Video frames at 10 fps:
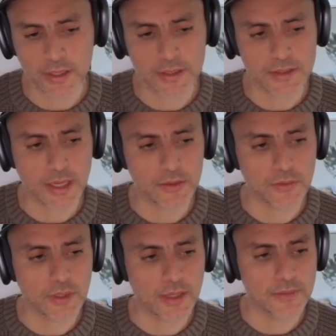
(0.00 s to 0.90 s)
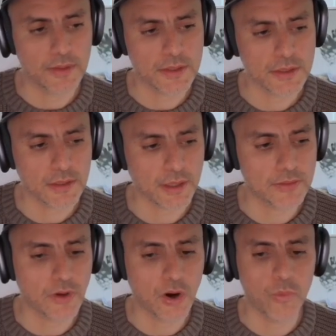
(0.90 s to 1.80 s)
is that you get this
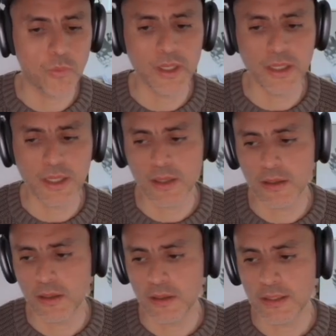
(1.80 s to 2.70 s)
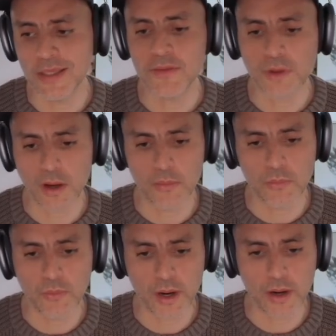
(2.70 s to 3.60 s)
Darwinian GitHub
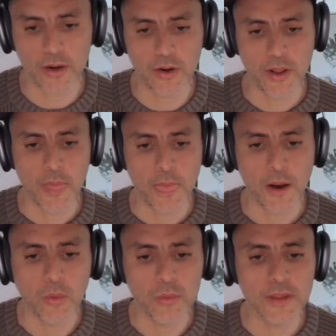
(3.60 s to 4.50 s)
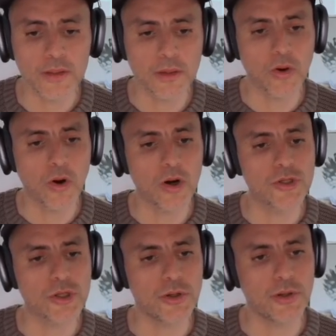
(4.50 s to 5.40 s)
where only the
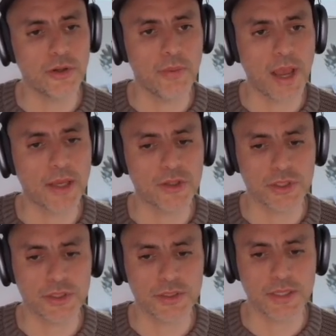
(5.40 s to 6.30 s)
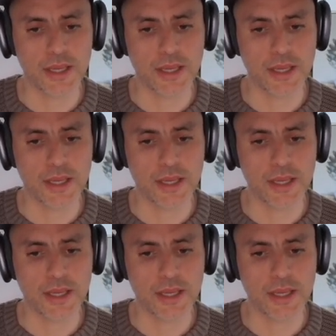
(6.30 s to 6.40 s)
larger packages that